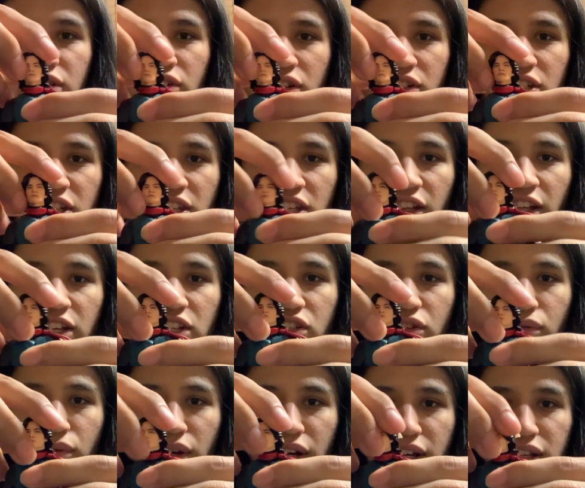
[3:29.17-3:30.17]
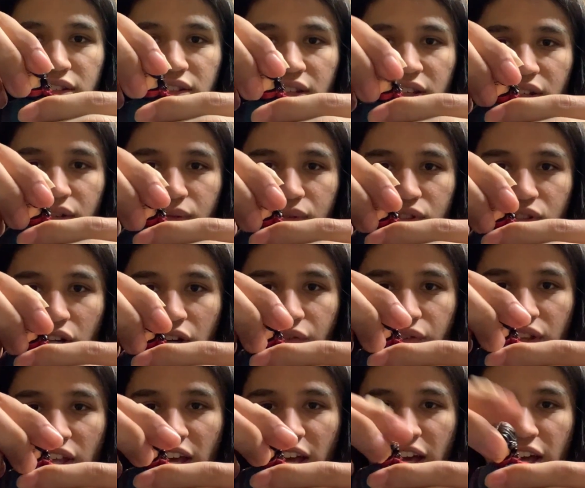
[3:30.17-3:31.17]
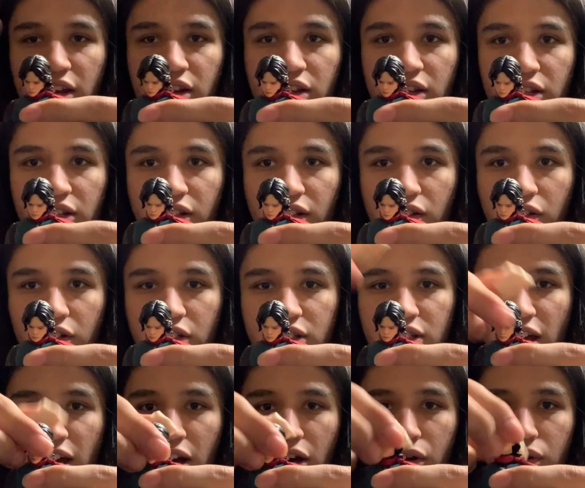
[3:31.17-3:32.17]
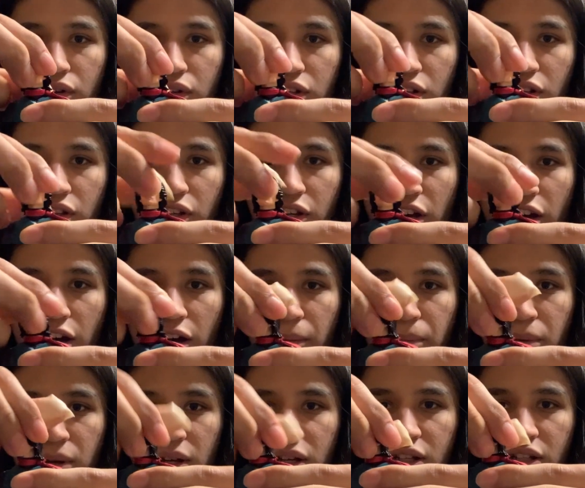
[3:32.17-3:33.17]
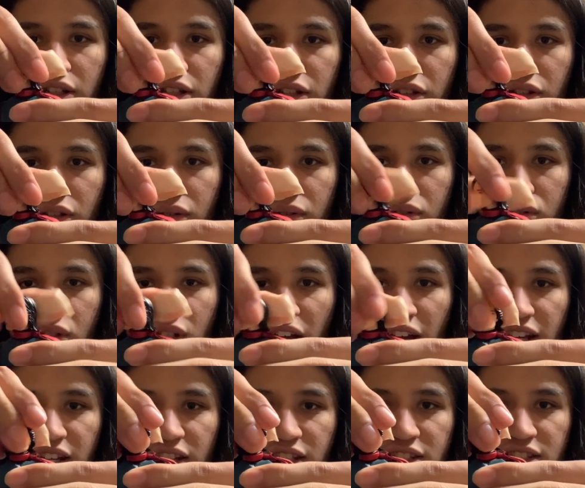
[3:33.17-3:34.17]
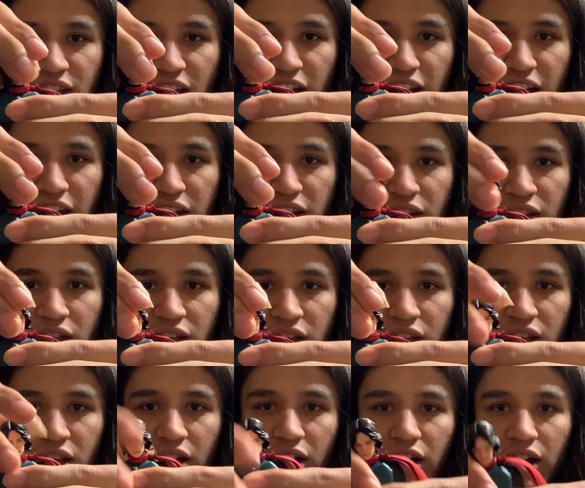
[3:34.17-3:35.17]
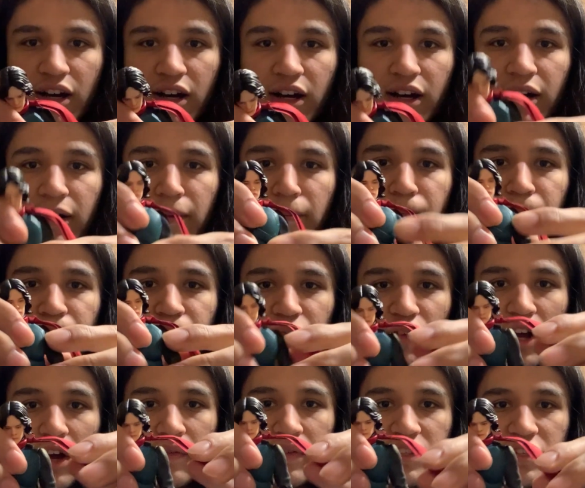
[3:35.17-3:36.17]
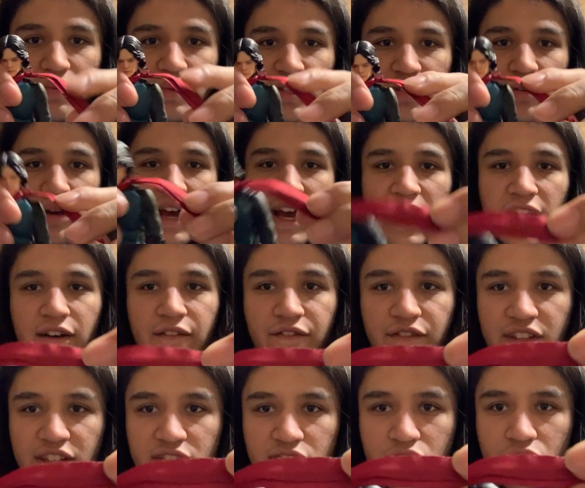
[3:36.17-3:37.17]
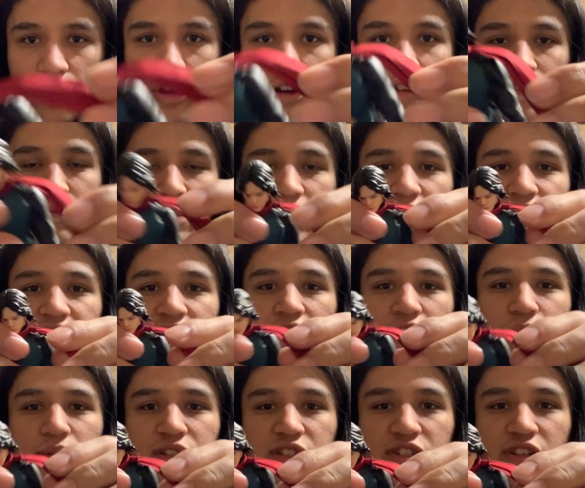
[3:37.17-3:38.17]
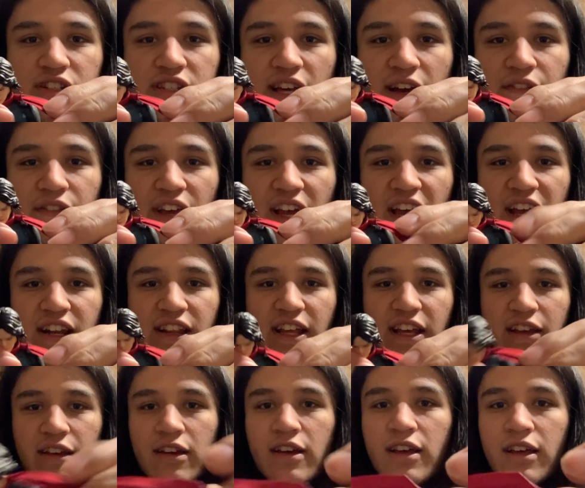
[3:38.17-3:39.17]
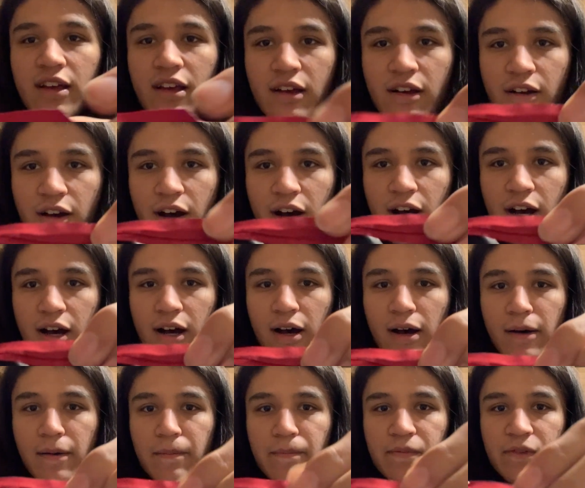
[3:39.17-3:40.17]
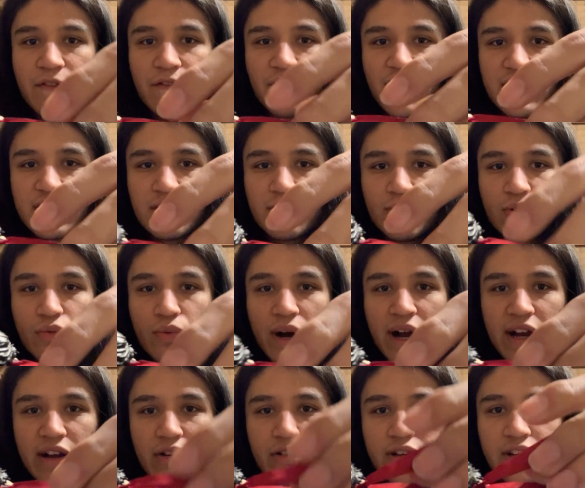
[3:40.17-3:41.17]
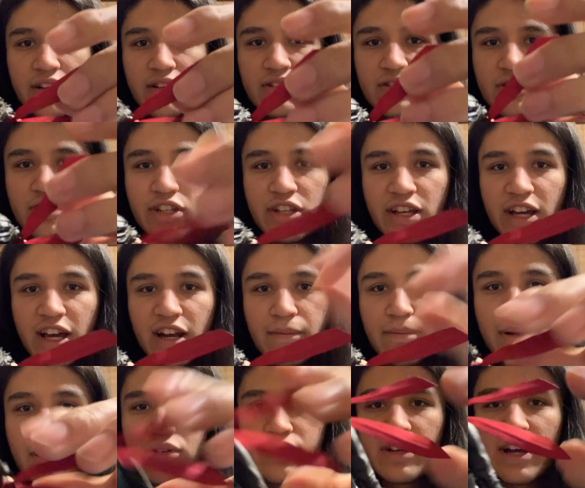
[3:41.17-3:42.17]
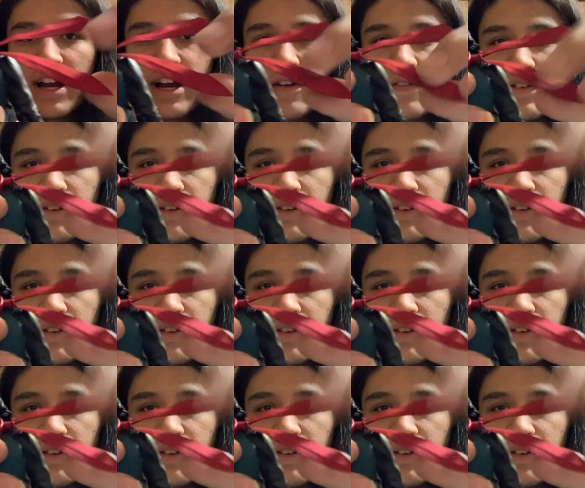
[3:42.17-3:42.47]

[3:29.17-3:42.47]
articulation-wise, we'll start off with the head. You can look down, you can look up, you can go side to side. Obviously, we do have the scarf piece here, which does have that kind of like flexible wiring, so you can kind of pose it however you